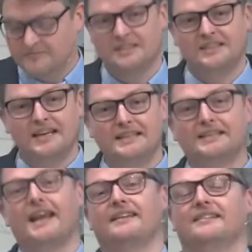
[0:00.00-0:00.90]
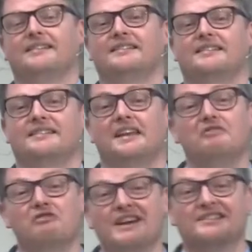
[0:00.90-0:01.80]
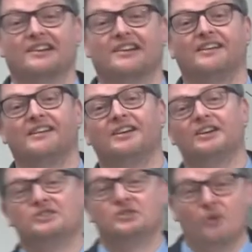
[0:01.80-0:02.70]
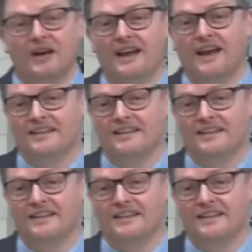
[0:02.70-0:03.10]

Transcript: see sense, see reason, join